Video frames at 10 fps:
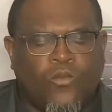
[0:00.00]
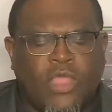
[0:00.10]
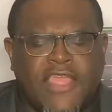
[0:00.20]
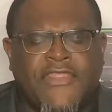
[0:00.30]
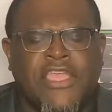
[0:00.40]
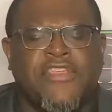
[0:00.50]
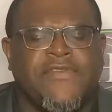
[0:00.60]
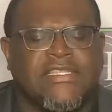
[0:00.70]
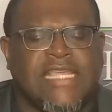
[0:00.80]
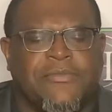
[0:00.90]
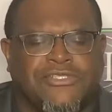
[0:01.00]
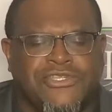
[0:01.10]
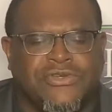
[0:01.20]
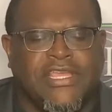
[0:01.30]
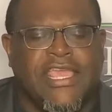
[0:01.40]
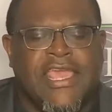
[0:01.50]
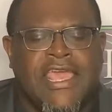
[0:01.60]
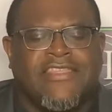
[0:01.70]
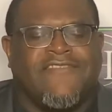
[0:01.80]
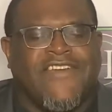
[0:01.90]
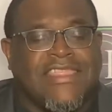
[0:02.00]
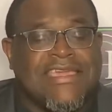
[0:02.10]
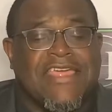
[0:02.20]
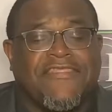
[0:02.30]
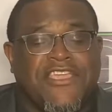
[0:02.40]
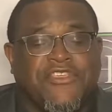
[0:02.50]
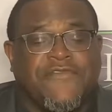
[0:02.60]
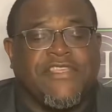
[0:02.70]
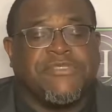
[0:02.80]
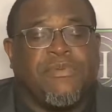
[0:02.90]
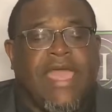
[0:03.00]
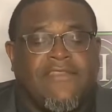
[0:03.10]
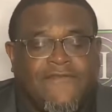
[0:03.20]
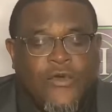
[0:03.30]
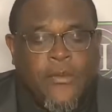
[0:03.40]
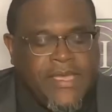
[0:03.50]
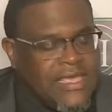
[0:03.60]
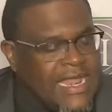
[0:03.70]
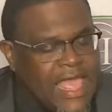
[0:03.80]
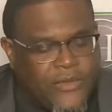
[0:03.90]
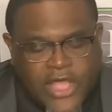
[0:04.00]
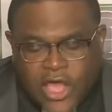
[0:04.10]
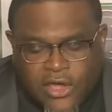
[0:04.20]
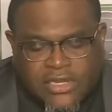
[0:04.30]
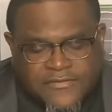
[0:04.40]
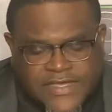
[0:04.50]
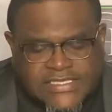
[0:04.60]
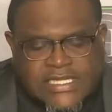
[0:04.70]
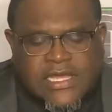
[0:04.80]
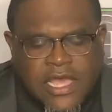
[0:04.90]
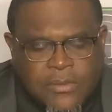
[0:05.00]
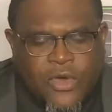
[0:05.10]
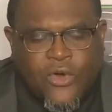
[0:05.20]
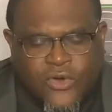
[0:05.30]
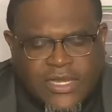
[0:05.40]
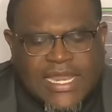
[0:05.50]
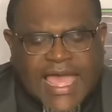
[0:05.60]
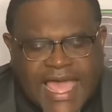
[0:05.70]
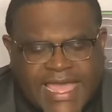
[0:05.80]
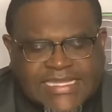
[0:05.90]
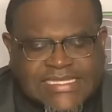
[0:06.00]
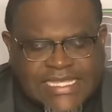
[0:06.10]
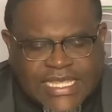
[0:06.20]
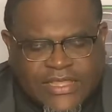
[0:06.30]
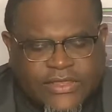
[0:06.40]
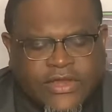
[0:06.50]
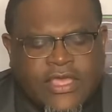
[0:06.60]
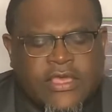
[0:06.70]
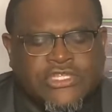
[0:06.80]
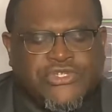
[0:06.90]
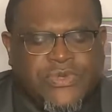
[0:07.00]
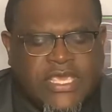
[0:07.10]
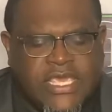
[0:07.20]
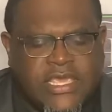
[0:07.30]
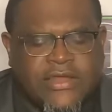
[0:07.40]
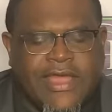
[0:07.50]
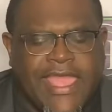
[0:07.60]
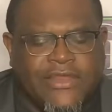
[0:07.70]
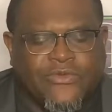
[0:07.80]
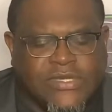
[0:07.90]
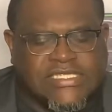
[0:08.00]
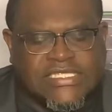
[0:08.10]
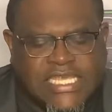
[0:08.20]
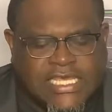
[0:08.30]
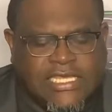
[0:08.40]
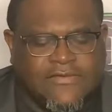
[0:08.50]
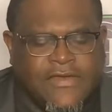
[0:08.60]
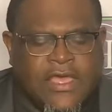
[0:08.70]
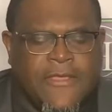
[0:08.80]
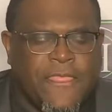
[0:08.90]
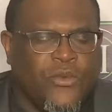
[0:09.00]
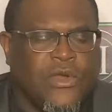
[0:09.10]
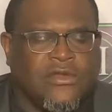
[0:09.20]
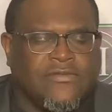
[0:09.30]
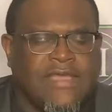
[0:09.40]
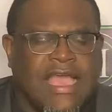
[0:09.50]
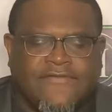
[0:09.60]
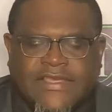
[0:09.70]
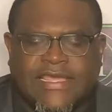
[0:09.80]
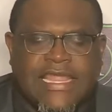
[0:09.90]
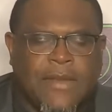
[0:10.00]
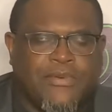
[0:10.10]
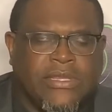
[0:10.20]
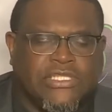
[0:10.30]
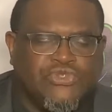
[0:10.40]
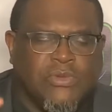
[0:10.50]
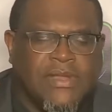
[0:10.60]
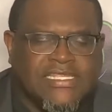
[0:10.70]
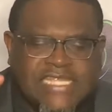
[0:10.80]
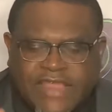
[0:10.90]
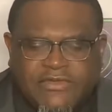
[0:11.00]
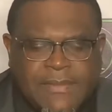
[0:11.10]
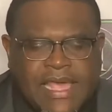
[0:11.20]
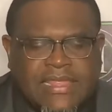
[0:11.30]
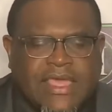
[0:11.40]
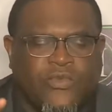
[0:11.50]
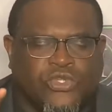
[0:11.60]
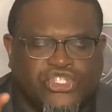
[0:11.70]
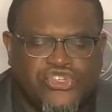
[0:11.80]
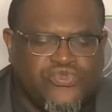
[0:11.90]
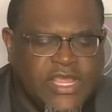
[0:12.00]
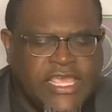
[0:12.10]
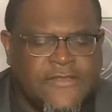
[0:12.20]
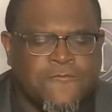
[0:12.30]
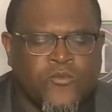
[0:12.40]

Thank you for this opportunity. So, Father God, I thank you for this platforming, allowing all of us to come online together to hear and receive the word of God. Father God, I pray that you will bless everybody that will tune in